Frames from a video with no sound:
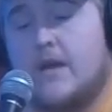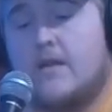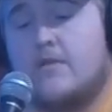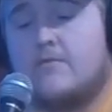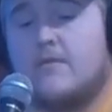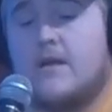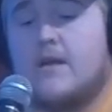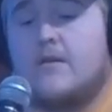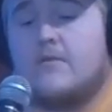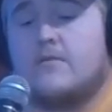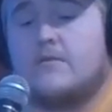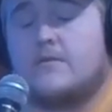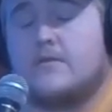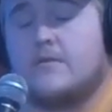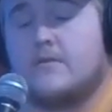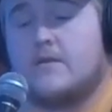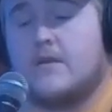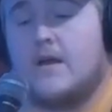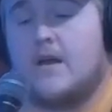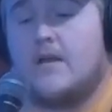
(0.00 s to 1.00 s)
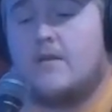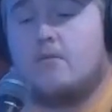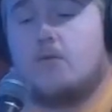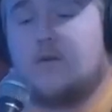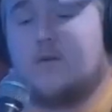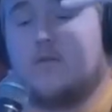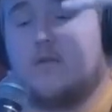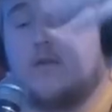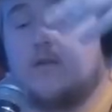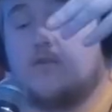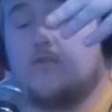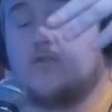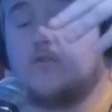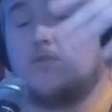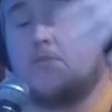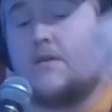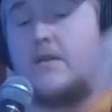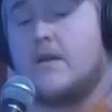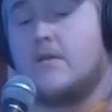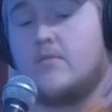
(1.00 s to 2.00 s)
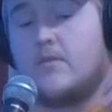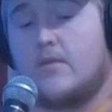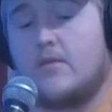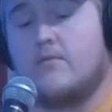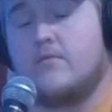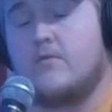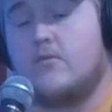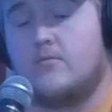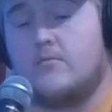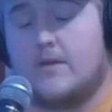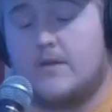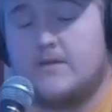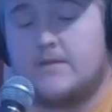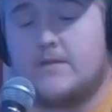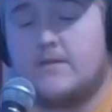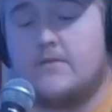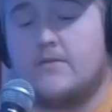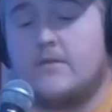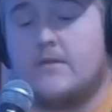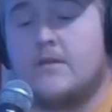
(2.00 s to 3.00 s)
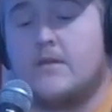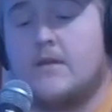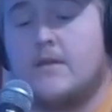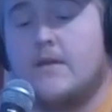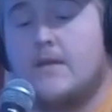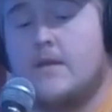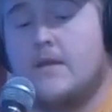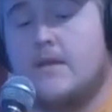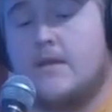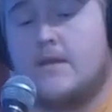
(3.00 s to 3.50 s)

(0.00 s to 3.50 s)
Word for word: So we got around, got where they should be coming through, basically.